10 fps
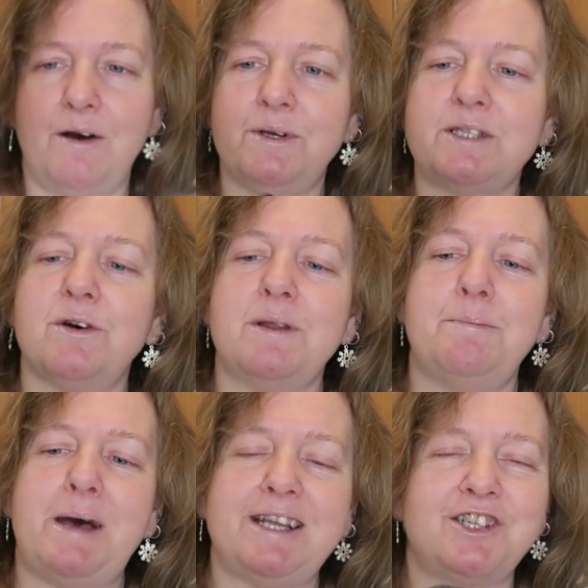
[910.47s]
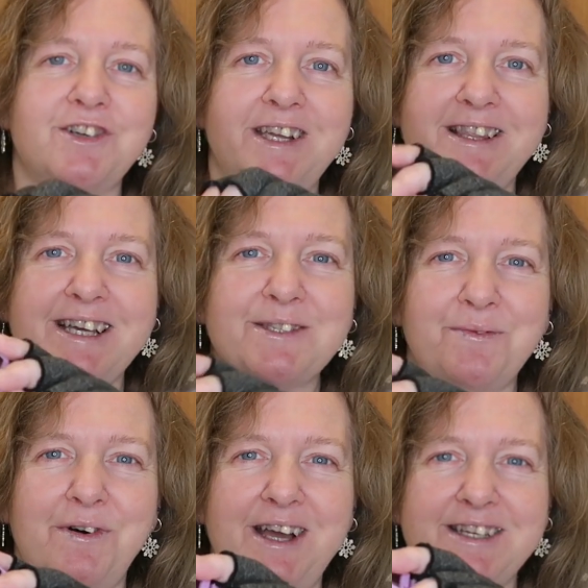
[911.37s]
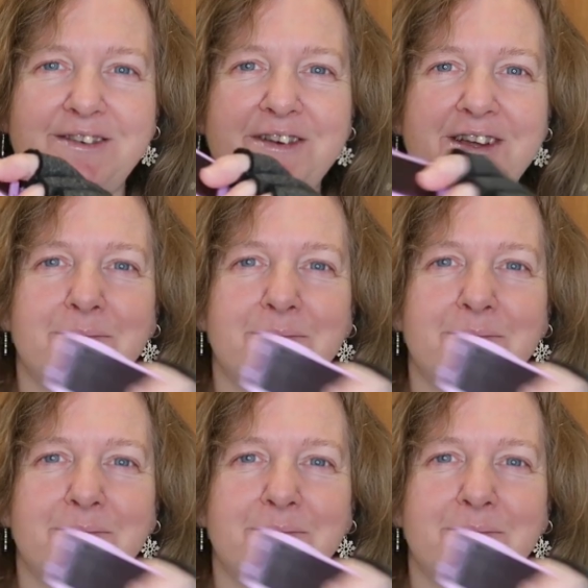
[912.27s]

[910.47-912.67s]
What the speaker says: Oh, it's got a battery. That's why, I don't know.